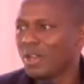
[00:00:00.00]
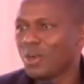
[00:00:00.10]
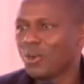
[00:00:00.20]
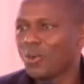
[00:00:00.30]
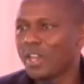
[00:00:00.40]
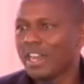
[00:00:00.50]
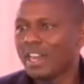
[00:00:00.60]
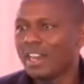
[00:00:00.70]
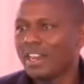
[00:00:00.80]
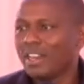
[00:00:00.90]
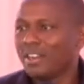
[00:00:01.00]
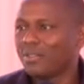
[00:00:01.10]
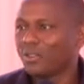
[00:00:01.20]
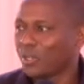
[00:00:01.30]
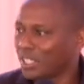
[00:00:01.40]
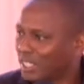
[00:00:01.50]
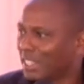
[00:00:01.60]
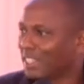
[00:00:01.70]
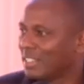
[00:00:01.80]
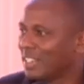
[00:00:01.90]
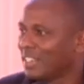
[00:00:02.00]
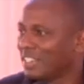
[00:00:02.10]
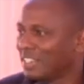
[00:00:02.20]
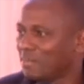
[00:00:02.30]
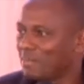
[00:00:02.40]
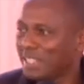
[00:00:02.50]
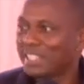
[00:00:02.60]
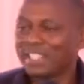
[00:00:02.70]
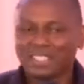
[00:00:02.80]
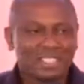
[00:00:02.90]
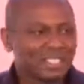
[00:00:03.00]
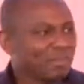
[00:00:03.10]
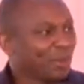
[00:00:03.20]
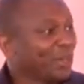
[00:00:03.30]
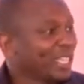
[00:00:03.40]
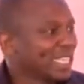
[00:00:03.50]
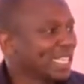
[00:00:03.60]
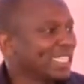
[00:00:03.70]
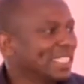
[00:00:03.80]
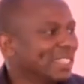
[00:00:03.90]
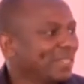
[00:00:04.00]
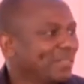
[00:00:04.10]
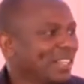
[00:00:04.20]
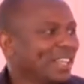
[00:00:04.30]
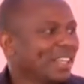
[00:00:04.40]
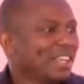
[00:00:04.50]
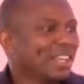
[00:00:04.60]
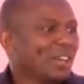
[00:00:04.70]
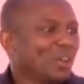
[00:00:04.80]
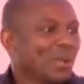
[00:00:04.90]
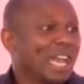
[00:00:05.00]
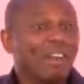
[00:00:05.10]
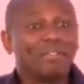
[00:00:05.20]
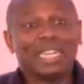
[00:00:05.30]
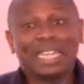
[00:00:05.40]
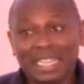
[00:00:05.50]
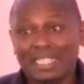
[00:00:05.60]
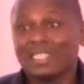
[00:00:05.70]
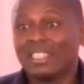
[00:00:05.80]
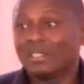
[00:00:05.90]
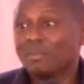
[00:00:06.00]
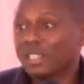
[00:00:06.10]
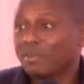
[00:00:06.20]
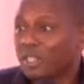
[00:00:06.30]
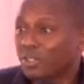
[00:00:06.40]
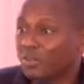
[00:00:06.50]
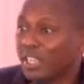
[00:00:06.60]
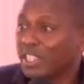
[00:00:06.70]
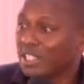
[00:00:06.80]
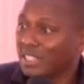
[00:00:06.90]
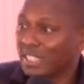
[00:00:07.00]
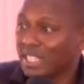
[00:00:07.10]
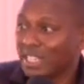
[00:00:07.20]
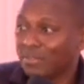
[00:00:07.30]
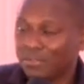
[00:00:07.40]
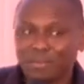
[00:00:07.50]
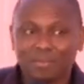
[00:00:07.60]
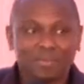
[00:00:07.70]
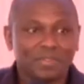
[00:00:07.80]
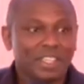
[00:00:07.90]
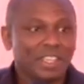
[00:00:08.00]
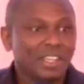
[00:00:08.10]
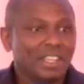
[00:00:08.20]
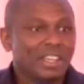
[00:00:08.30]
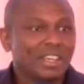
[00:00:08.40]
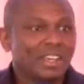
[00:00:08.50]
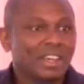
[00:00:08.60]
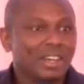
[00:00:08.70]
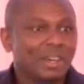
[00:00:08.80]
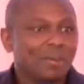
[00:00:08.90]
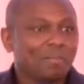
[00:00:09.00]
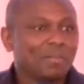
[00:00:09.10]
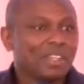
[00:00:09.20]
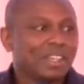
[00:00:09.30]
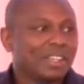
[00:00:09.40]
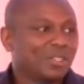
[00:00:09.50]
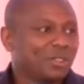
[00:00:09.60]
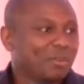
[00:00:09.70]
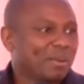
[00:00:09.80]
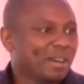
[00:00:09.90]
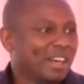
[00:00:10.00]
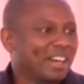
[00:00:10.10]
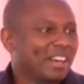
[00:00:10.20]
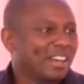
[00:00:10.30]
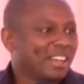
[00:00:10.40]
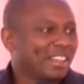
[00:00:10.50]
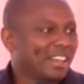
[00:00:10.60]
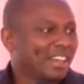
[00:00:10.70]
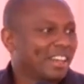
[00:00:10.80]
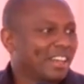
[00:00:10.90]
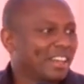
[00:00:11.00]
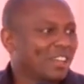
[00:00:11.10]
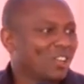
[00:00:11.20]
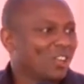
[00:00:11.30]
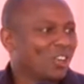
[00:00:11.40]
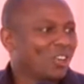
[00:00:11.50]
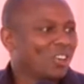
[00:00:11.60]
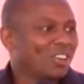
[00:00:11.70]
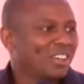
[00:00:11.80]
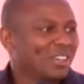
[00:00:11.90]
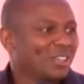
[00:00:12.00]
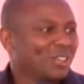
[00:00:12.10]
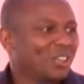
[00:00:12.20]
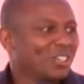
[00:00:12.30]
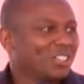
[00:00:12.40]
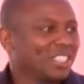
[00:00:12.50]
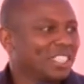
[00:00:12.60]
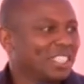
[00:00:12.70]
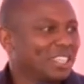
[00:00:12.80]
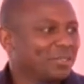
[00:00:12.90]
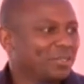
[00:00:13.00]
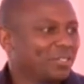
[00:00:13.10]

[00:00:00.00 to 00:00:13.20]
where, for instance, and this is a best case example, Your Excellency, uh, we have delays in disbursement of NGCDF. Um, and you remember the no, no CDF.